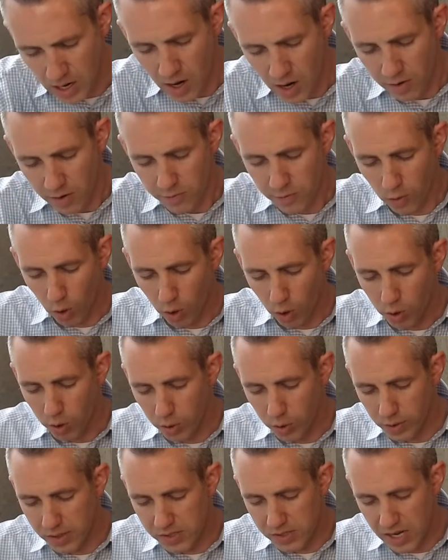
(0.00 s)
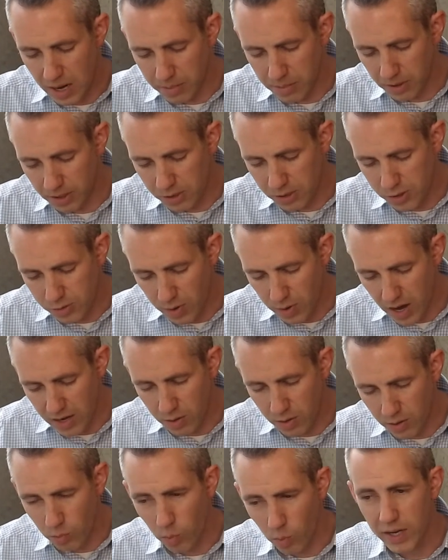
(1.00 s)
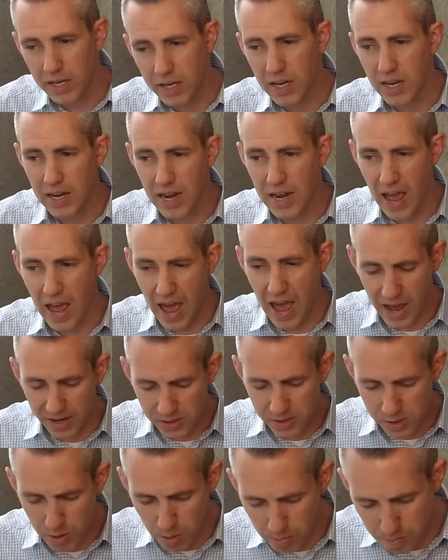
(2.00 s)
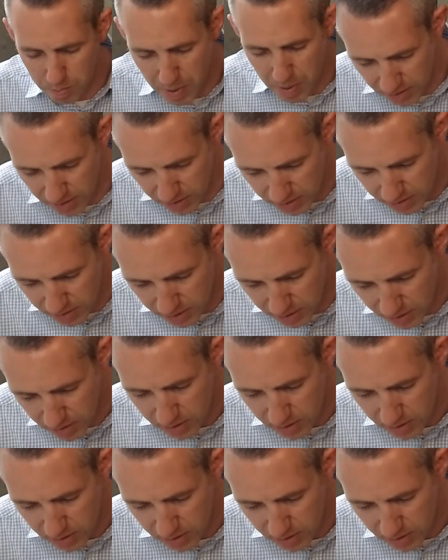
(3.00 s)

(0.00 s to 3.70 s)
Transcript: For who is able to straighten what he has bent?